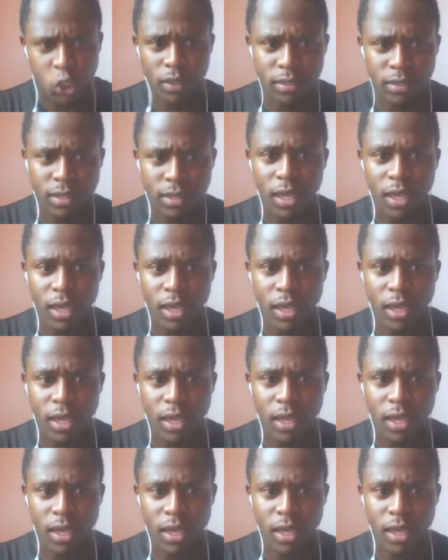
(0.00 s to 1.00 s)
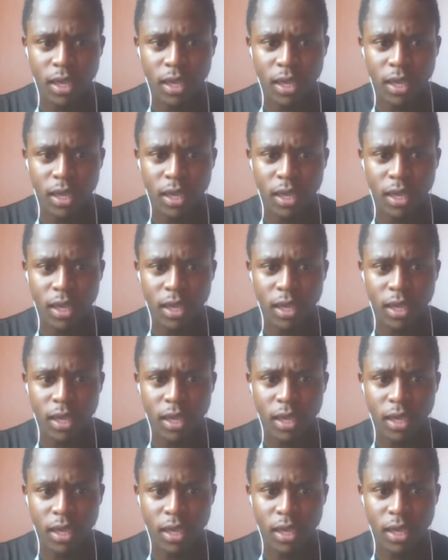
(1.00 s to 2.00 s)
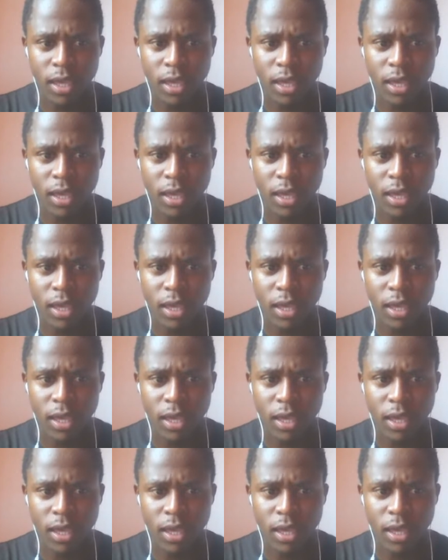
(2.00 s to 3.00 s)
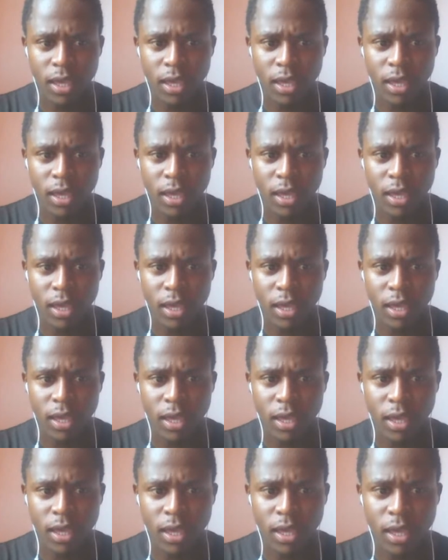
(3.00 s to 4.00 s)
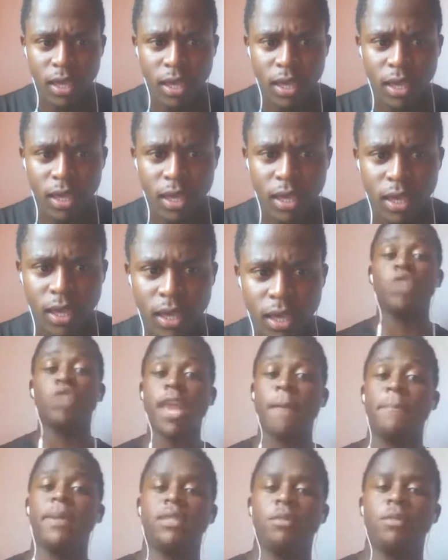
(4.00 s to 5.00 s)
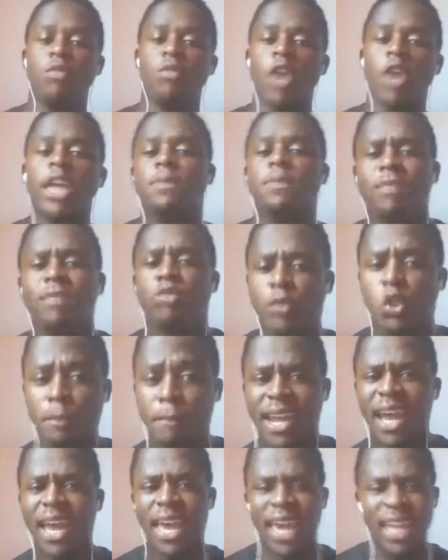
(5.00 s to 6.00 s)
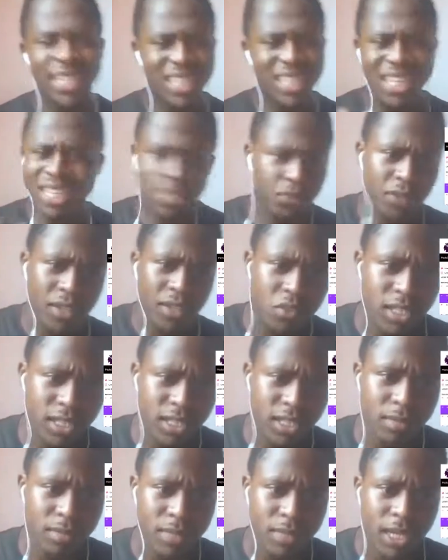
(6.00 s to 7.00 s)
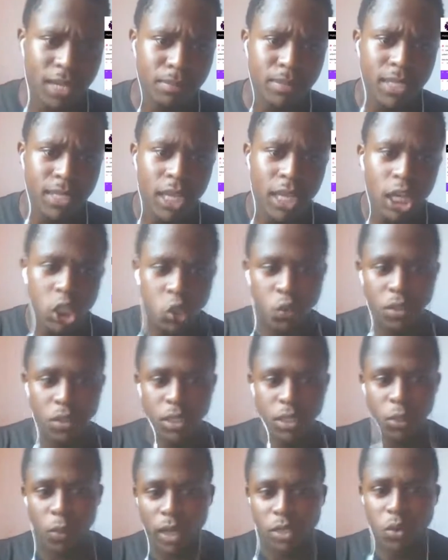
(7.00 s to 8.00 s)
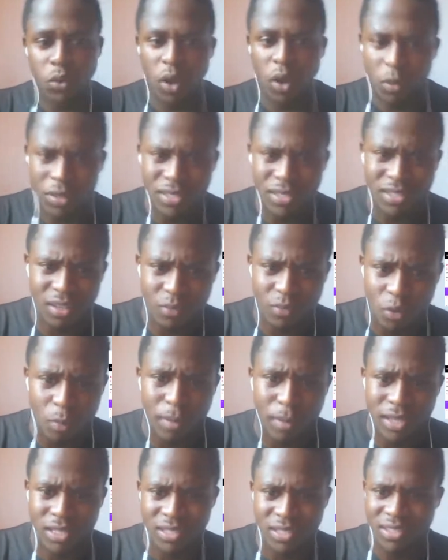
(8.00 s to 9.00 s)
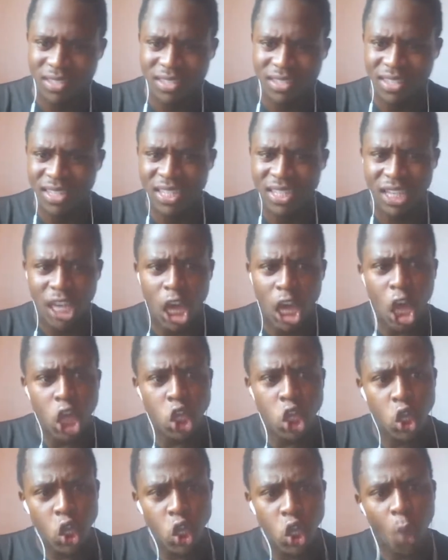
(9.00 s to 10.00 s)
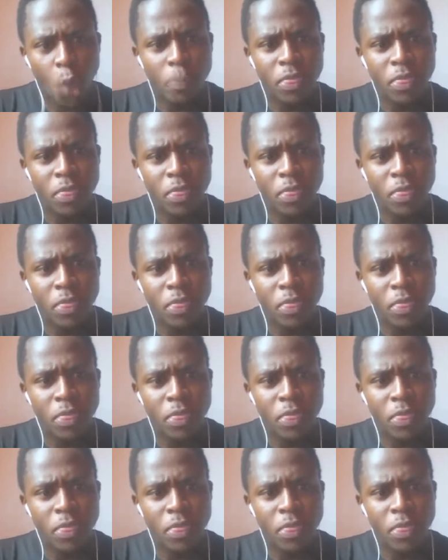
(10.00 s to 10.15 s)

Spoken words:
this thing. But I get frustrated when a team, as much as they're not really a big team, you expect them to be doing better. It is frustrating sometimes to see what I was seeing from Manchester City.